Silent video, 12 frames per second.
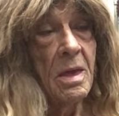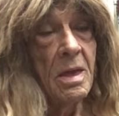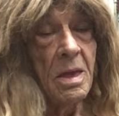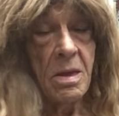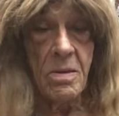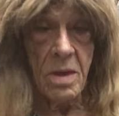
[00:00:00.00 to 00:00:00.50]

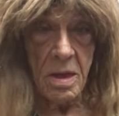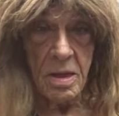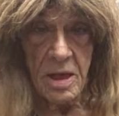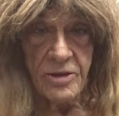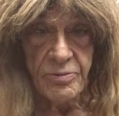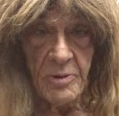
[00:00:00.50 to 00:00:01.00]
hello,
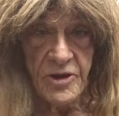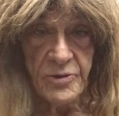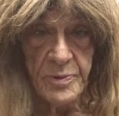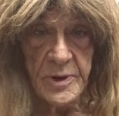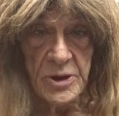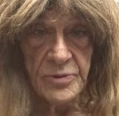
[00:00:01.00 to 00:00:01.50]
that's my
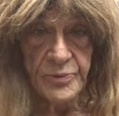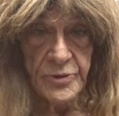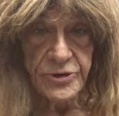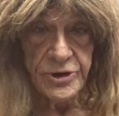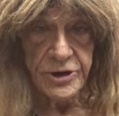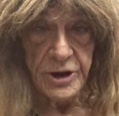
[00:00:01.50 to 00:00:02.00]
spiel for
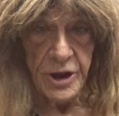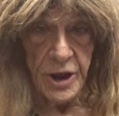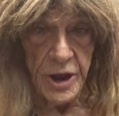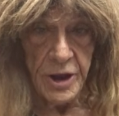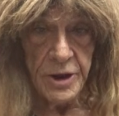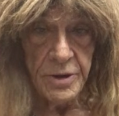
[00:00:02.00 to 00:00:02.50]

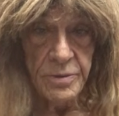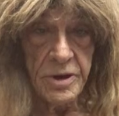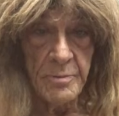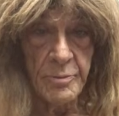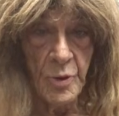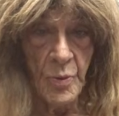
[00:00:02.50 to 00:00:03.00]
today.
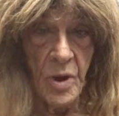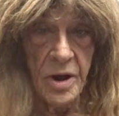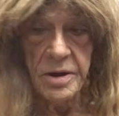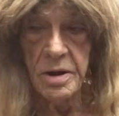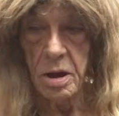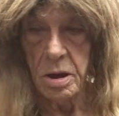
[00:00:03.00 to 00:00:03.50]
Number one.